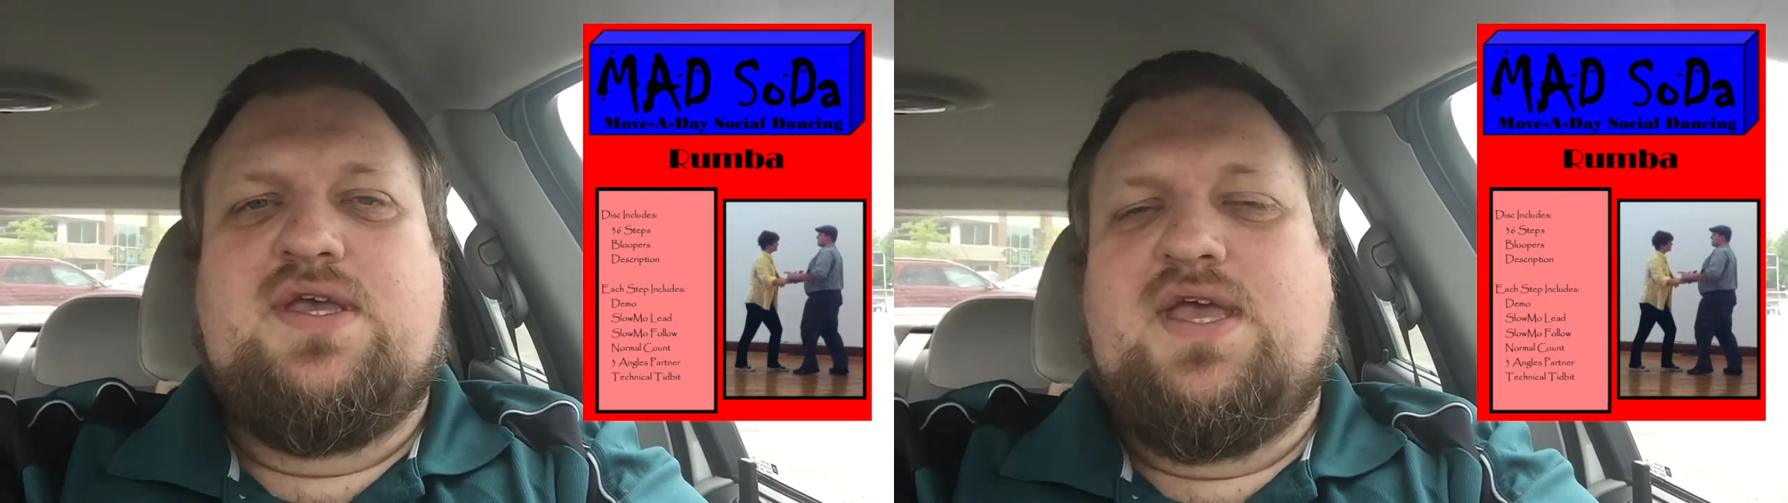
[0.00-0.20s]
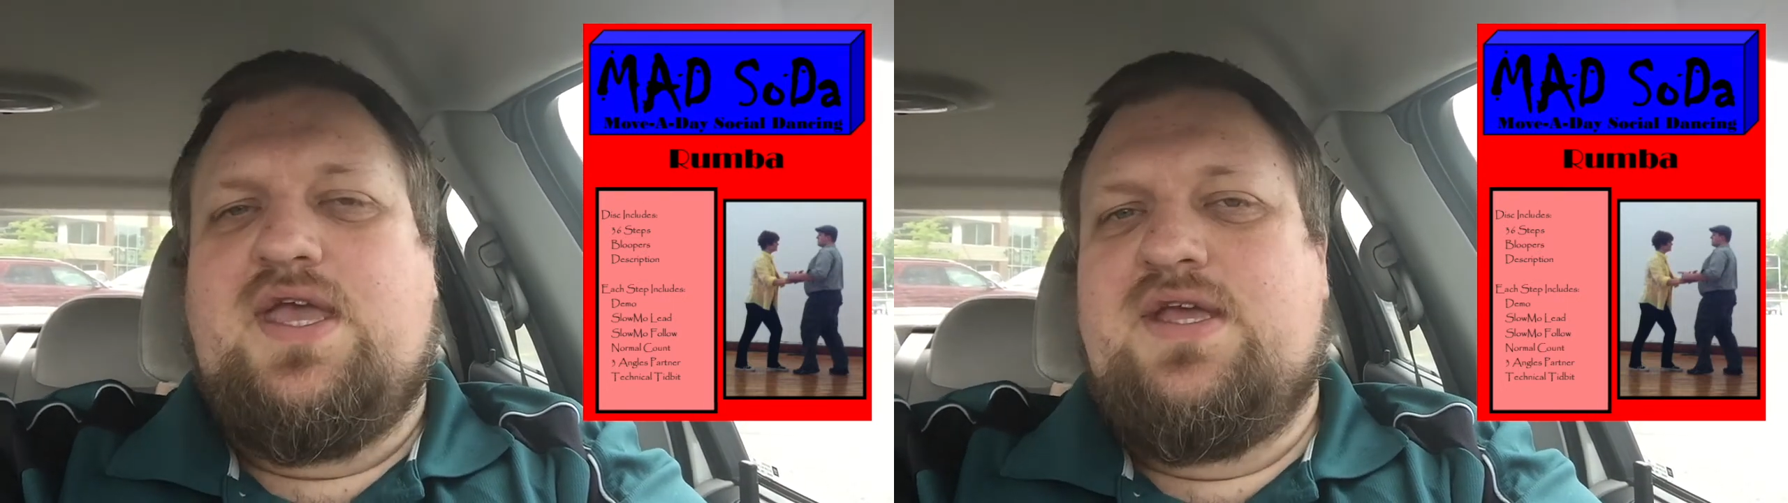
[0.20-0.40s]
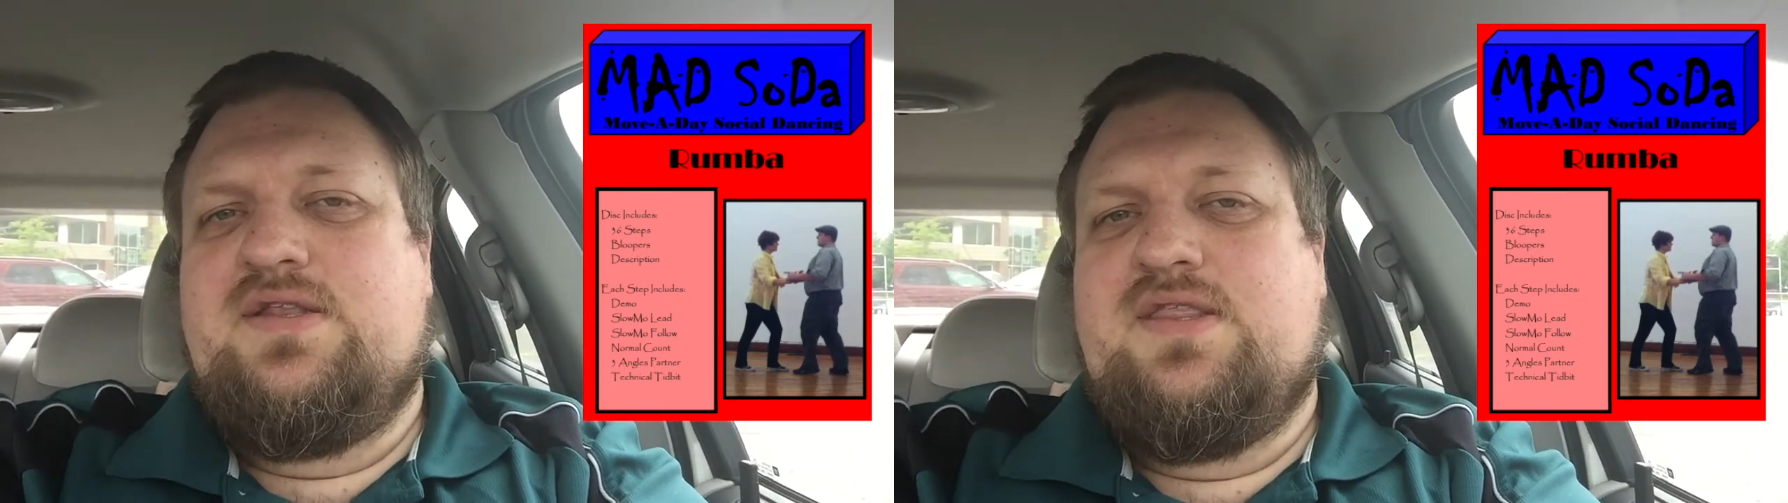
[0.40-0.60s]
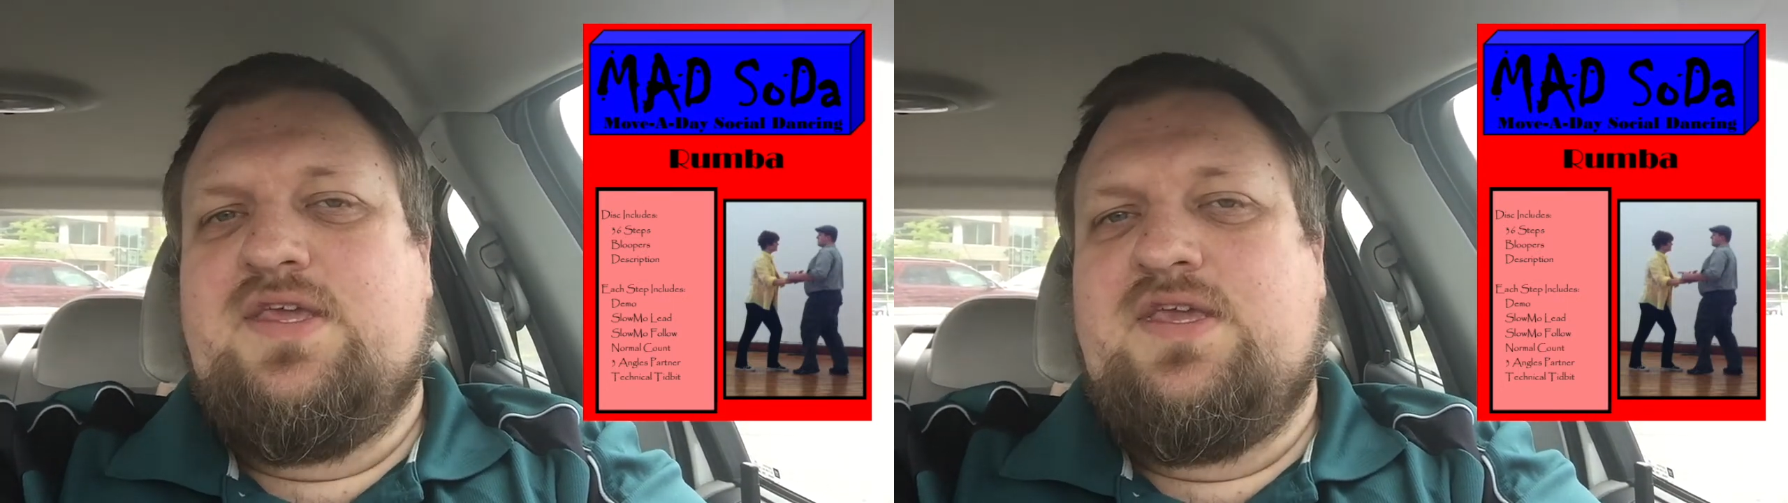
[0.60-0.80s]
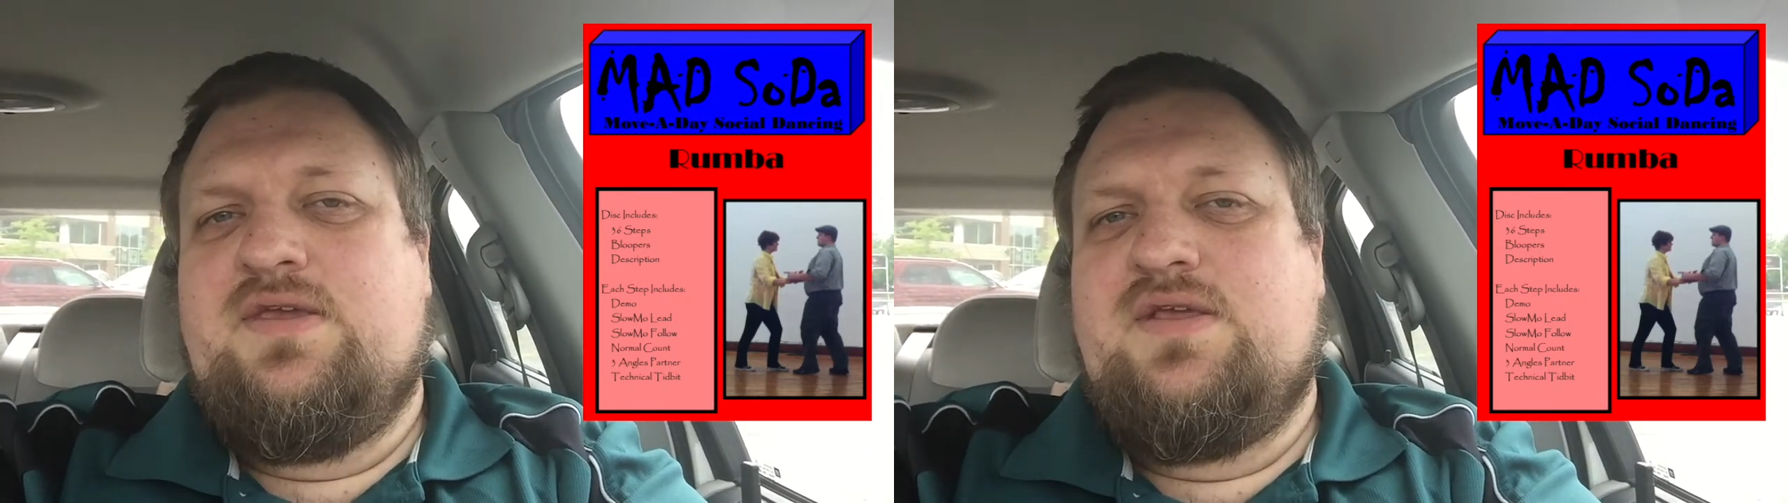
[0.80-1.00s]
and
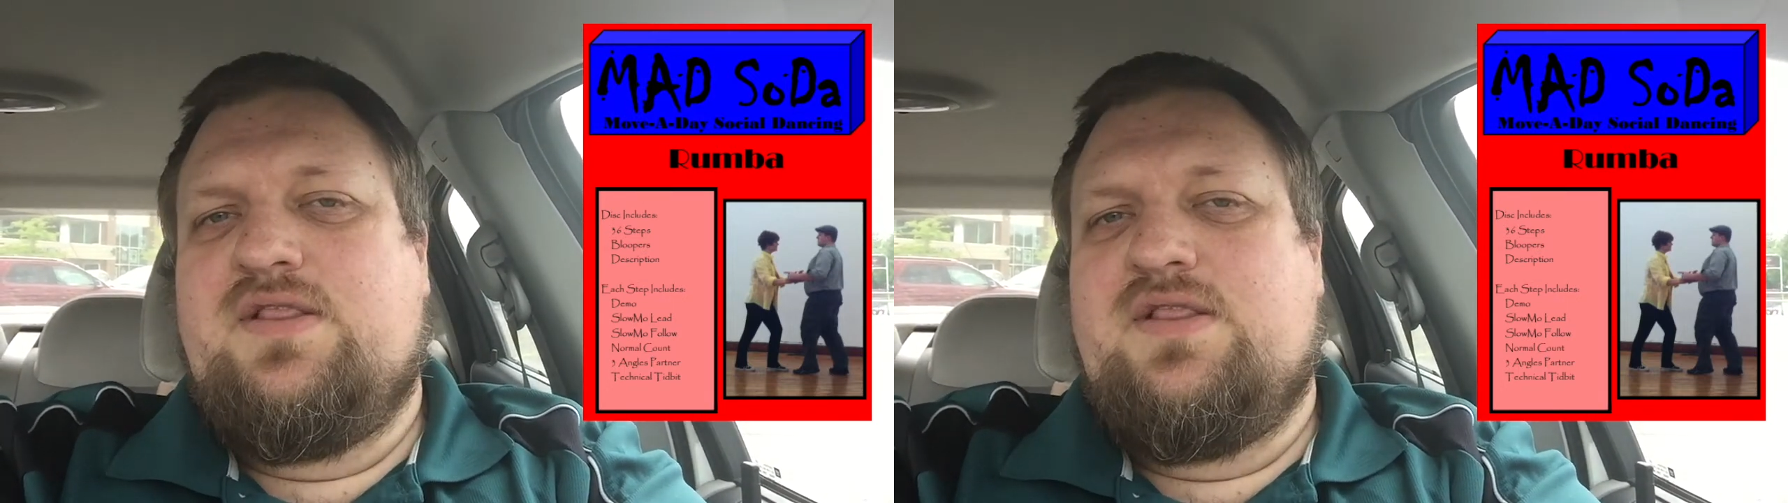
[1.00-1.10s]
the